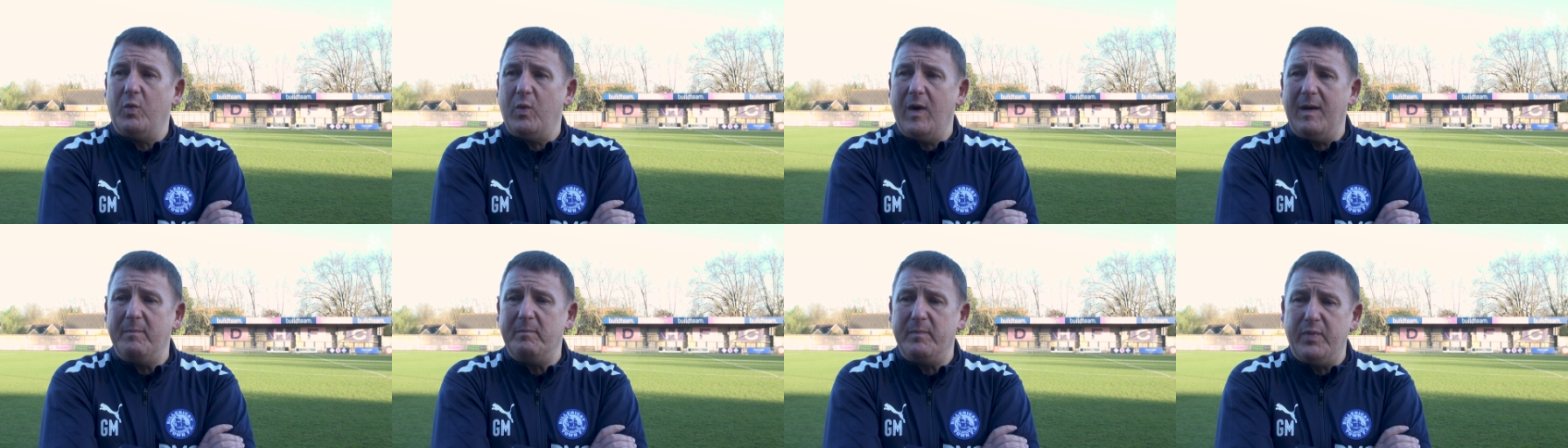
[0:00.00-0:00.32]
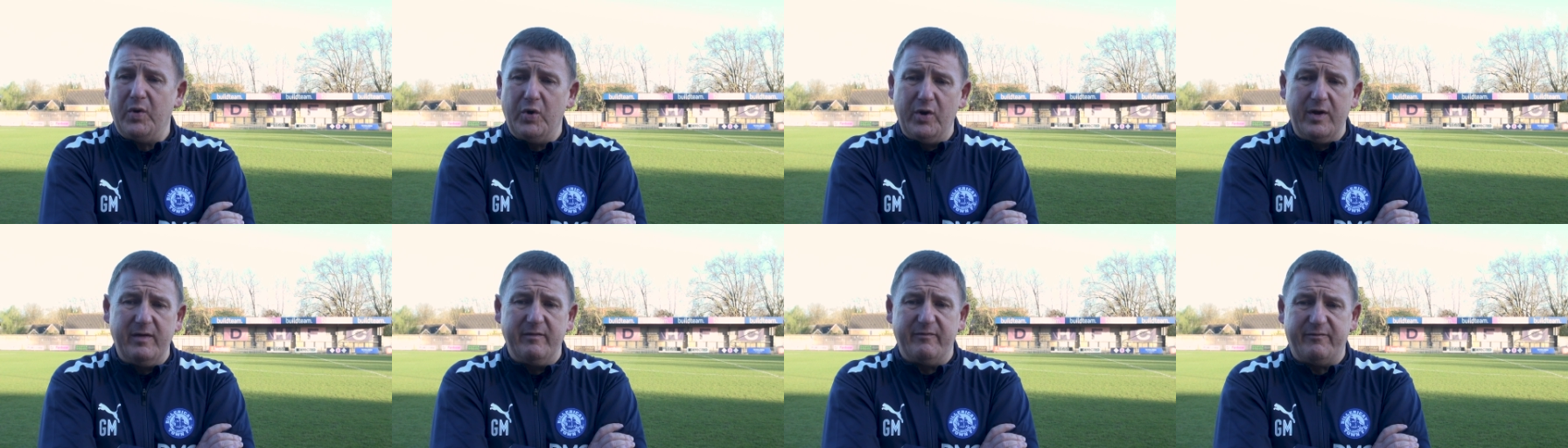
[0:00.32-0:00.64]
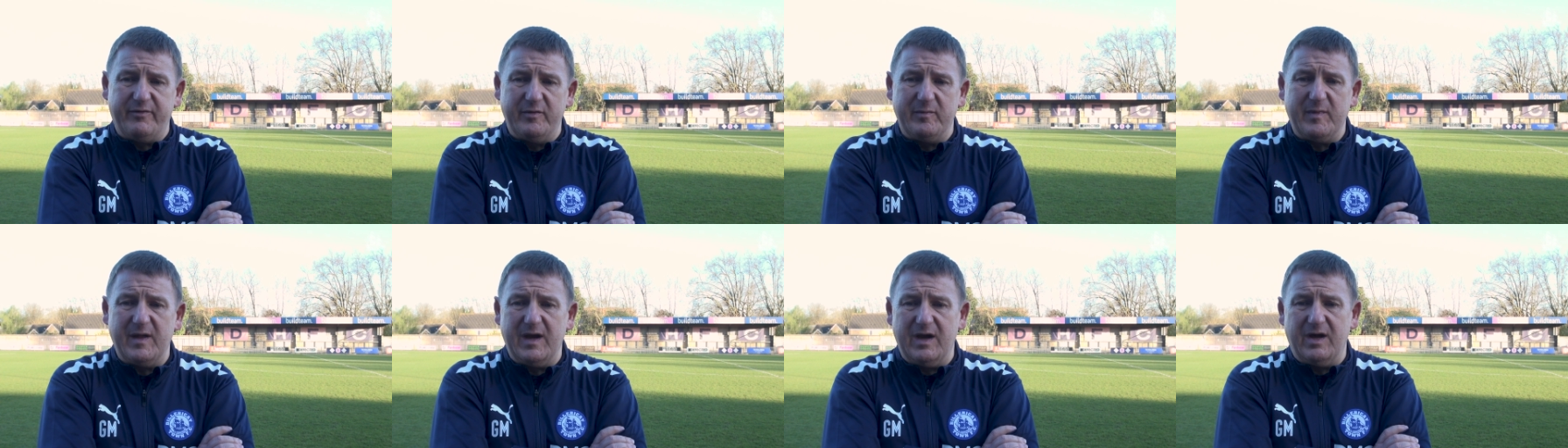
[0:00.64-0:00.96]
1 point
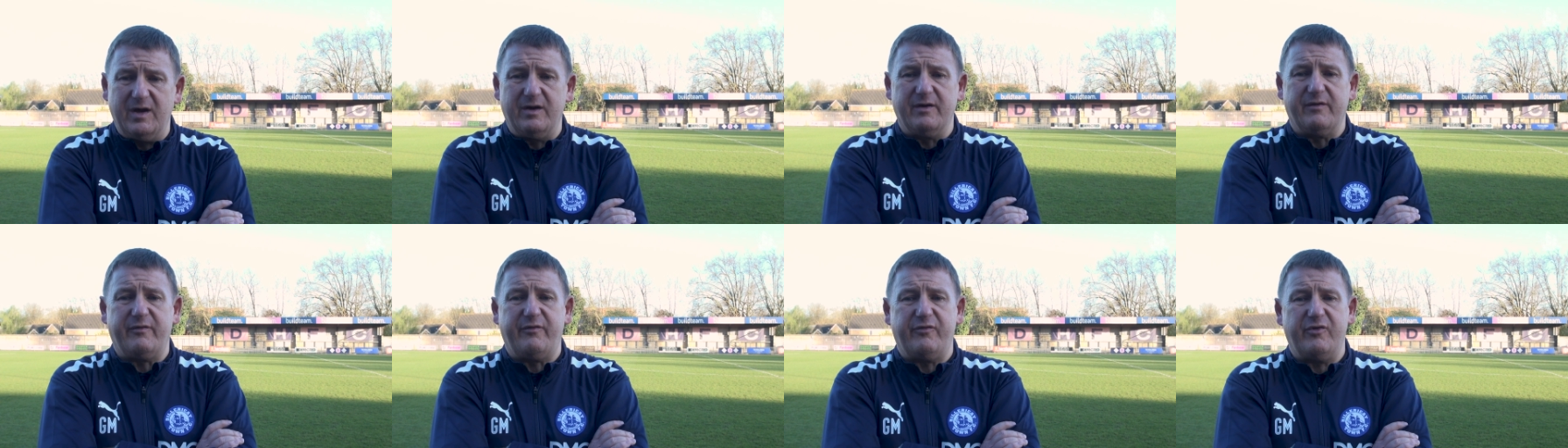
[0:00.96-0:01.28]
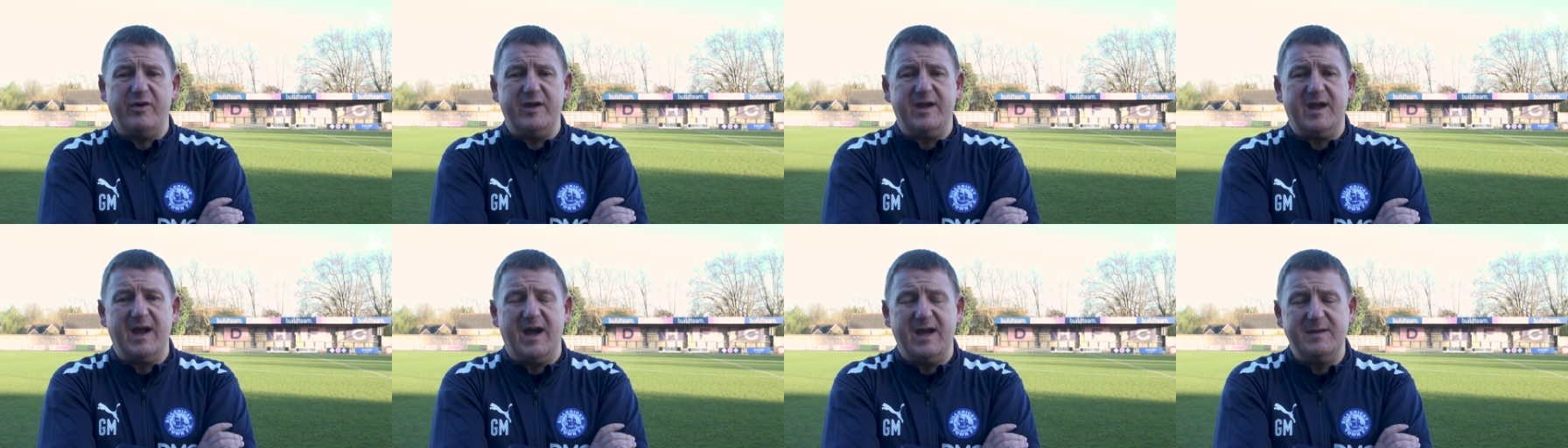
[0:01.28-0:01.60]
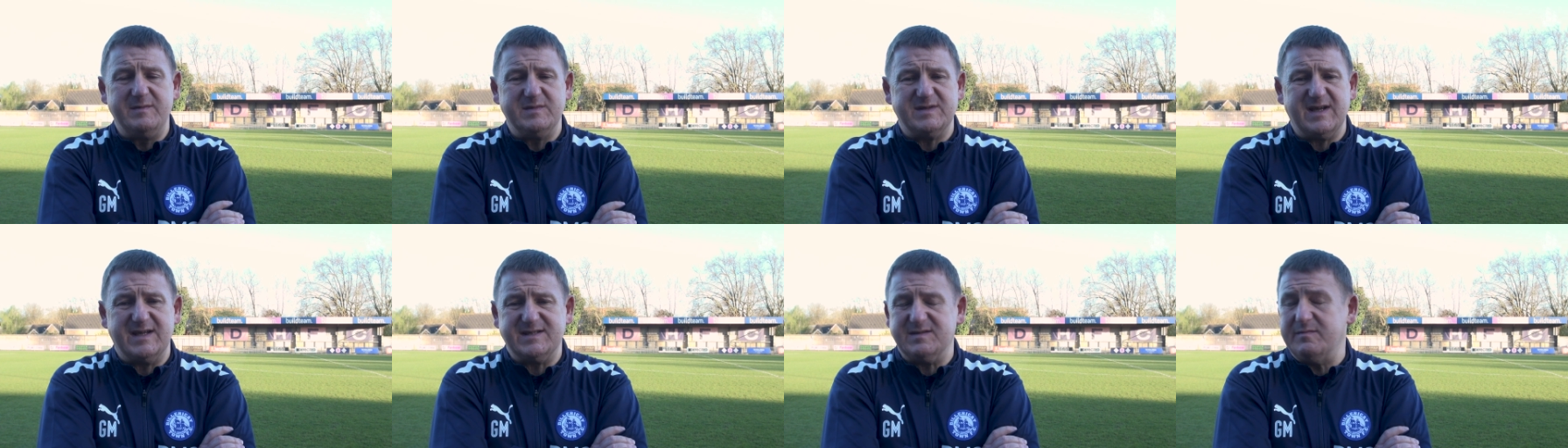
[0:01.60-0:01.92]
from the last 3
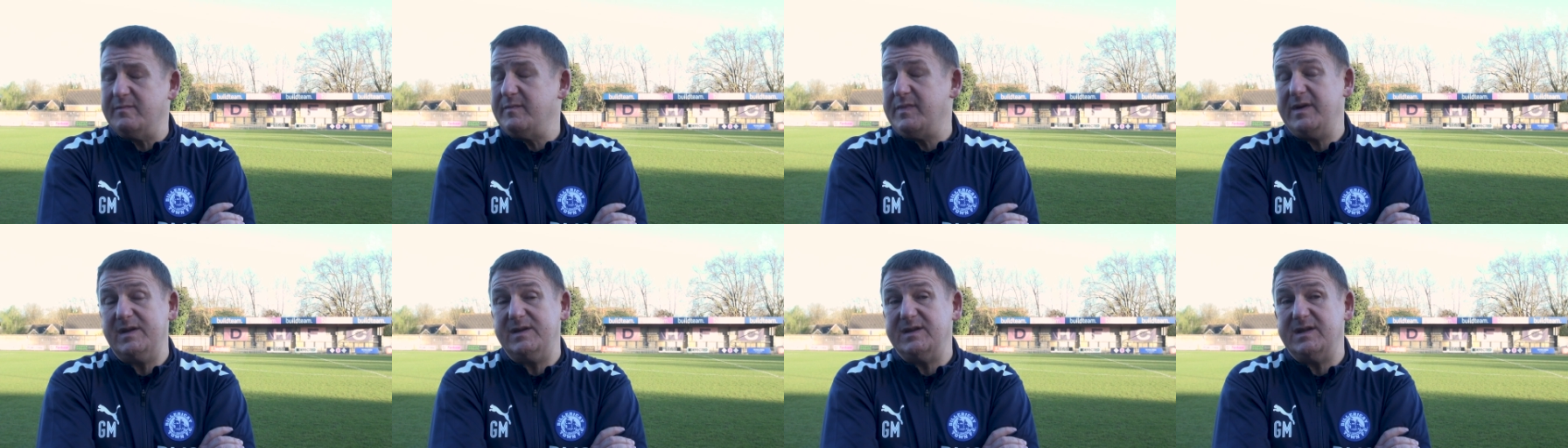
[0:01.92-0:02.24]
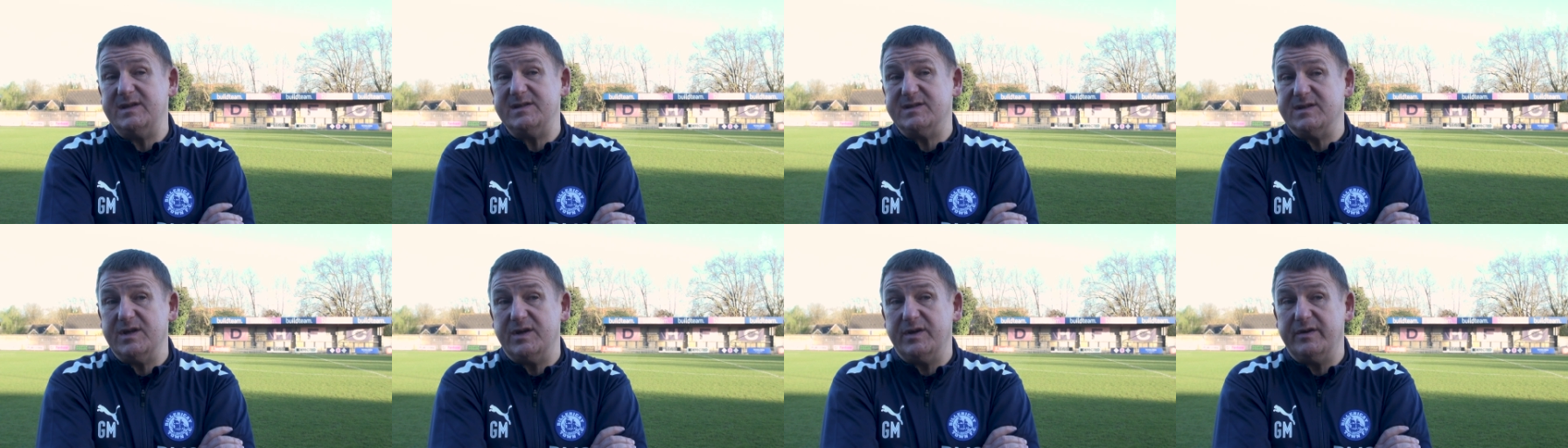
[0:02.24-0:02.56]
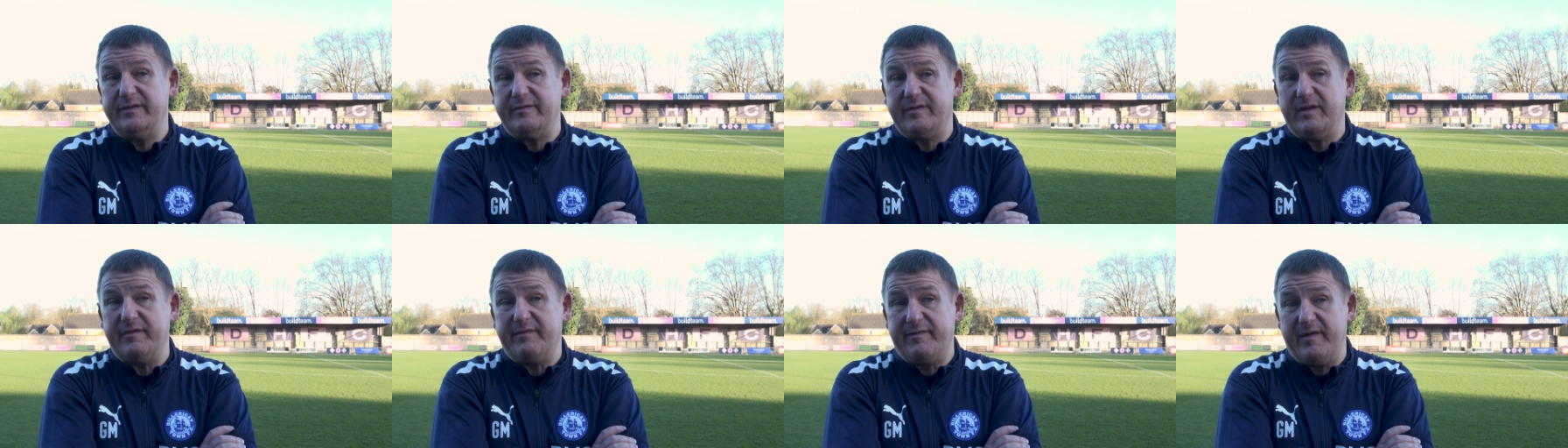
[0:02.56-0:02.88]
games hasn't been deserved.